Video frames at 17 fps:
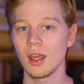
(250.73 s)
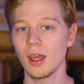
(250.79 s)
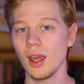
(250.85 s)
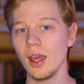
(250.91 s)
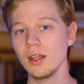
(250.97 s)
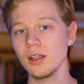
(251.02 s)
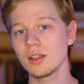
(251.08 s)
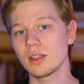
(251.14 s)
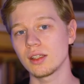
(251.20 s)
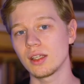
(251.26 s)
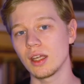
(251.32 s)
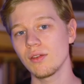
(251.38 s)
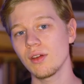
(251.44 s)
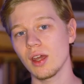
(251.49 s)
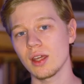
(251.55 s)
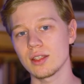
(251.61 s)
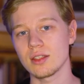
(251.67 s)
and
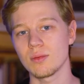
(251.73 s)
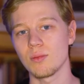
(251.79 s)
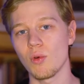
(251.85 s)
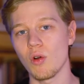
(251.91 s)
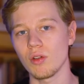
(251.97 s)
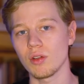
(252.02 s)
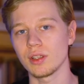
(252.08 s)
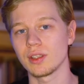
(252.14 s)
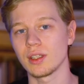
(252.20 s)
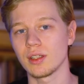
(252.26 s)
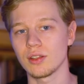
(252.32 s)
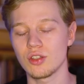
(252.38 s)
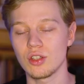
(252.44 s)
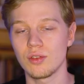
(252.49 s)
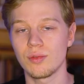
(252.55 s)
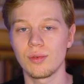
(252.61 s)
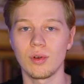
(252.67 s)
give a small
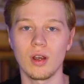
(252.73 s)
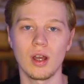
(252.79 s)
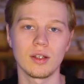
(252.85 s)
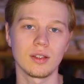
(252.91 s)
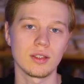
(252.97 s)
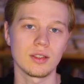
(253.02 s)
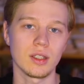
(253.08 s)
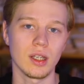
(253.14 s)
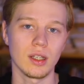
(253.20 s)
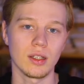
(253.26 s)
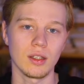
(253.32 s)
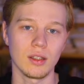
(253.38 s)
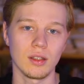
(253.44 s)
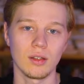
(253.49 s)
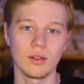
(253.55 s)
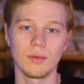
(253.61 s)
analogy for understanding.